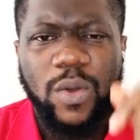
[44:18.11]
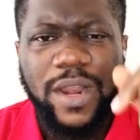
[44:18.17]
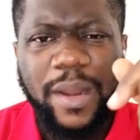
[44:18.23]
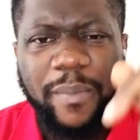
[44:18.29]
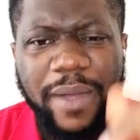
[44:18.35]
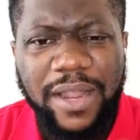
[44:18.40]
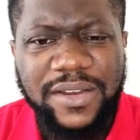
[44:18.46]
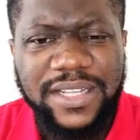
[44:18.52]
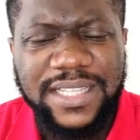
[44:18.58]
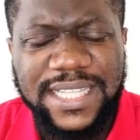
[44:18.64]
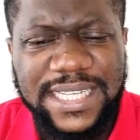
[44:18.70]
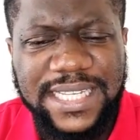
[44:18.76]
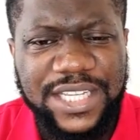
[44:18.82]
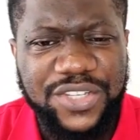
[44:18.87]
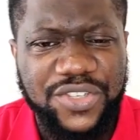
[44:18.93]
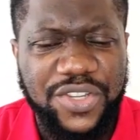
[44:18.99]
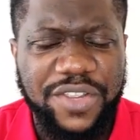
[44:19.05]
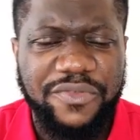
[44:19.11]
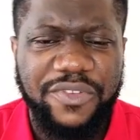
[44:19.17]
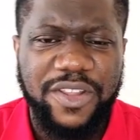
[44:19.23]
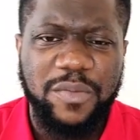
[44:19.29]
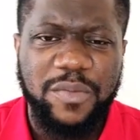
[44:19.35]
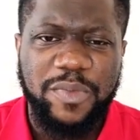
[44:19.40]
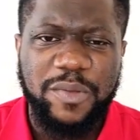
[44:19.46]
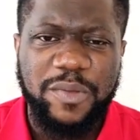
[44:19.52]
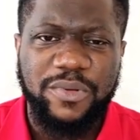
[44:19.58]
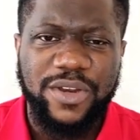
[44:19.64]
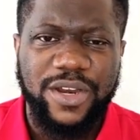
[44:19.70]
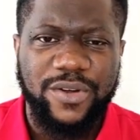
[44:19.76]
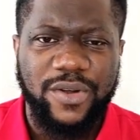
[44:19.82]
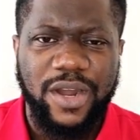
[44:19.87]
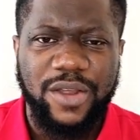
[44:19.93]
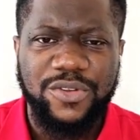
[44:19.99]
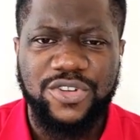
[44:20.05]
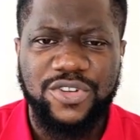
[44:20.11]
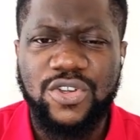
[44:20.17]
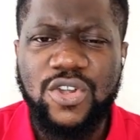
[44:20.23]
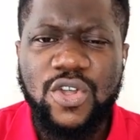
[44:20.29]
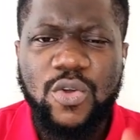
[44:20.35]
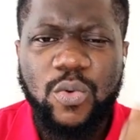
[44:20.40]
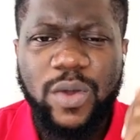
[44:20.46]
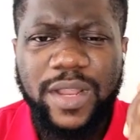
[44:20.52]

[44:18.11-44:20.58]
What about the things he's doing for the people around you?